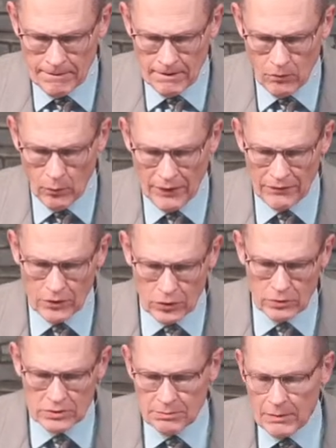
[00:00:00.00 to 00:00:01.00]
When the
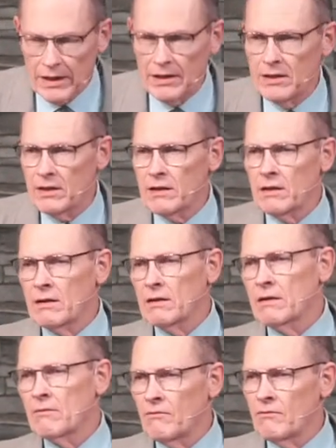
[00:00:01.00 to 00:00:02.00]
news media
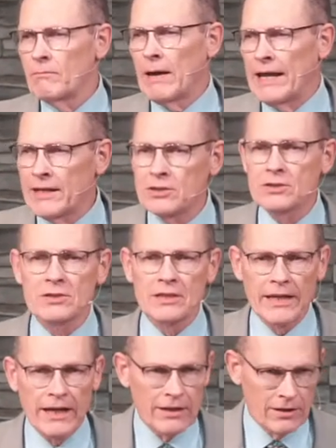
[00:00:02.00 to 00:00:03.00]
manages to
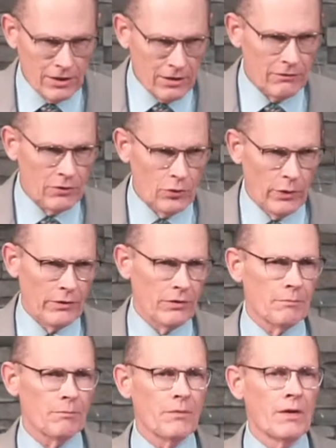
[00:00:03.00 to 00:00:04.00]
get an interview with
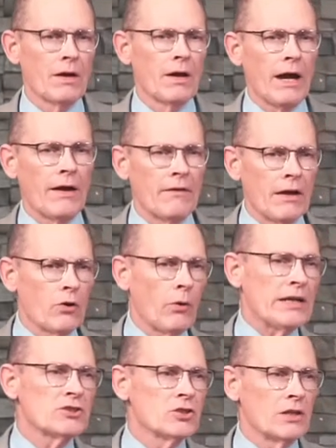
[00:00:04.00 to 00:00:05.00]
him and they
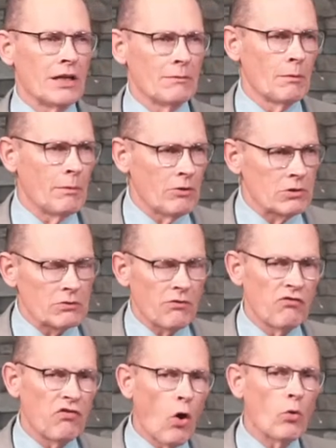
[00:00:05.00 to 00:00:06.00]
question him about his
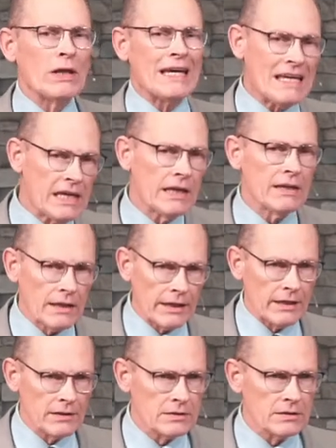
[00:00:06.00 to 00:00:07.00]
phony
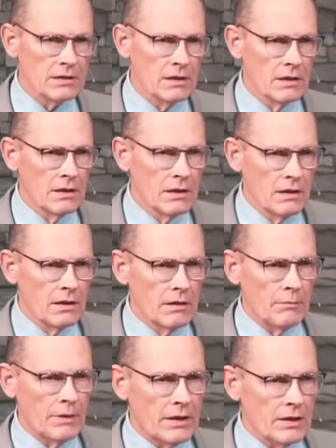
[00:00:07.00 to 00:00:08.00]
healings,
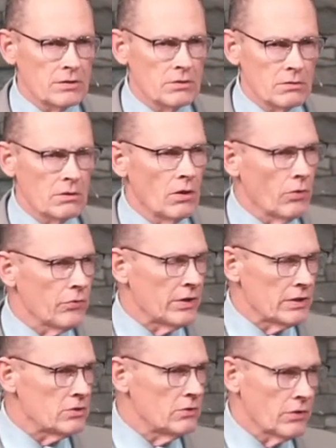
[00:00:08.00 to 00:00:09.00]
because you know
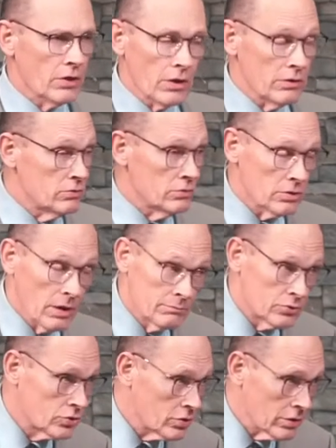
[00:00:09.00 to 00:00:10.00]
this, you've heard, you, I'm
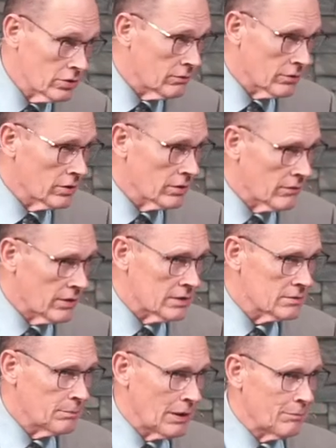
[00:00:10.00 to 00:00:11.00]
sure you've heard of this,
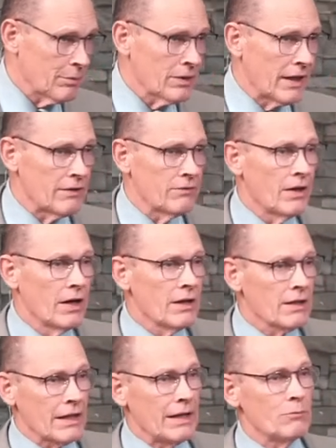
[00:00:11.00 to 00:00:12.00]
people that have
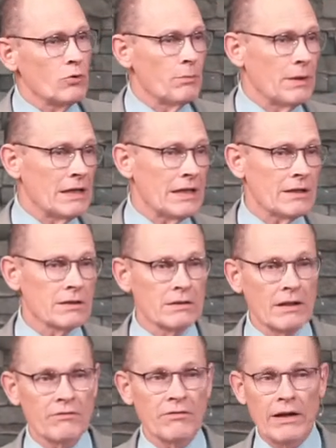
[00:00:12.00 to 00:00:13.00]
claimed to have been healed and
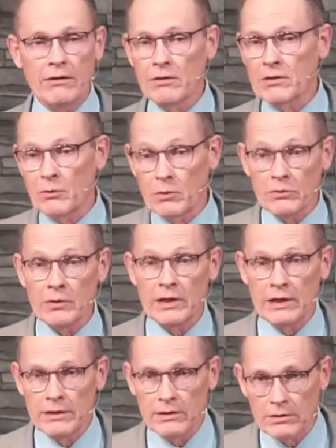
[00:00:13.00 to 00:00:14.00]
then found out they weren't really
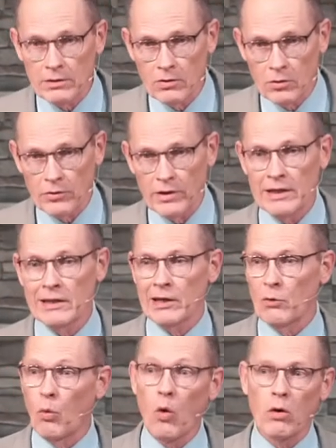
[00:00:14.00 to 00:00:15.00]
healed, or the
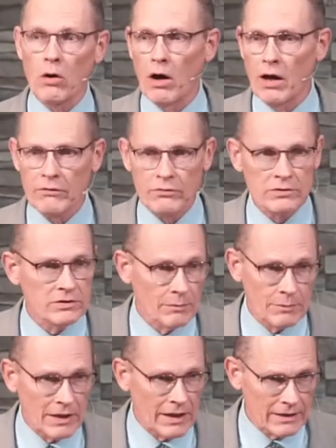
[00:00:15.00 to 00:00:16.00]
healing wore off, or
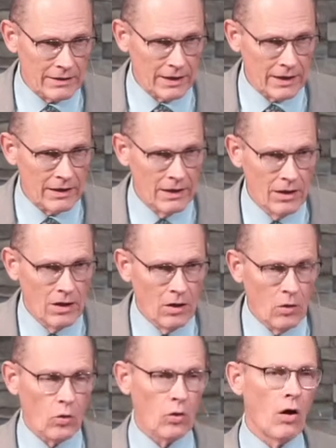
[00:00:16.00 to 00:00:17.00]
something like that.
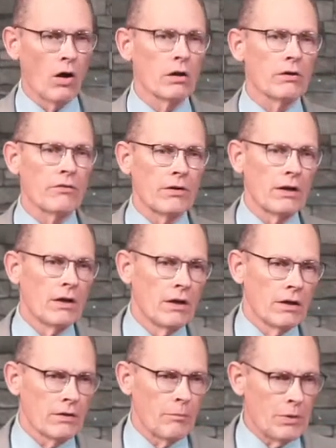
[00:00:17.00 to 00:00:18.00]
Or all of the,
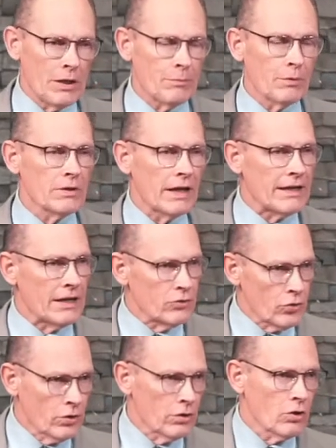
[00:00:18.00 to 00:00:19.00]
the people that get
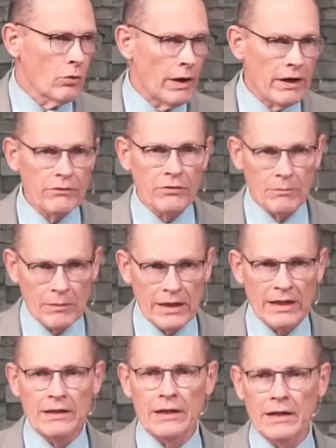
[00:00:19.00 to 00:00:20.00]
turned away from the
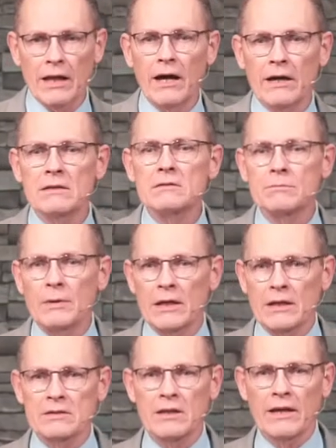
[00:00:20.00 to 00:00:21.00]
healing lines
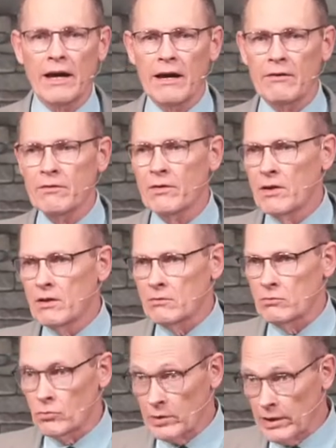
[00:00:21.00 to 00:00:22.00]
because they have
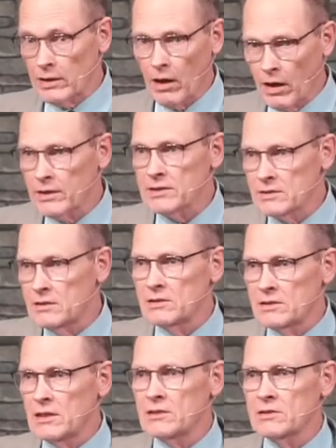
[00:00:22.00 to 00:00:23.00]
real, honest
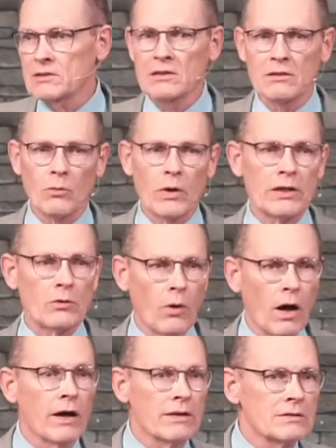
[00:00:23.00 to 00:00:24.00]
diseases. And what he
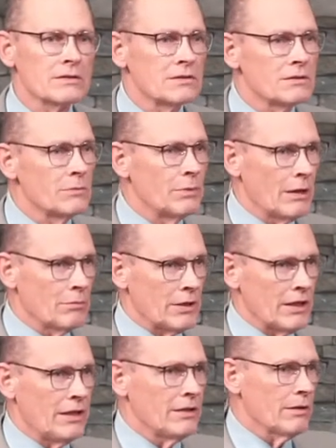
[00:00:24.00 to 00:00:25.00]
wants is to be able to
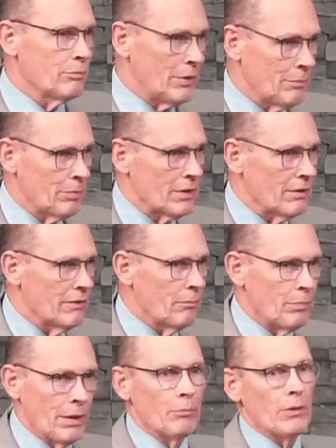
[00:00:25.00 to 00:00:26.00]
heal people of a
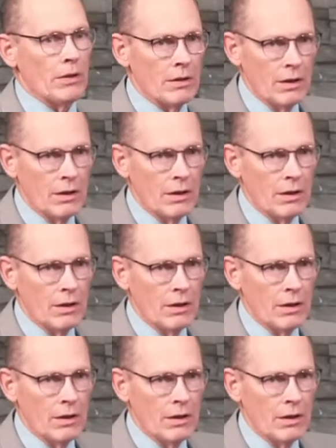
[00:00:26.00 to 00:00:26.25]
pimple,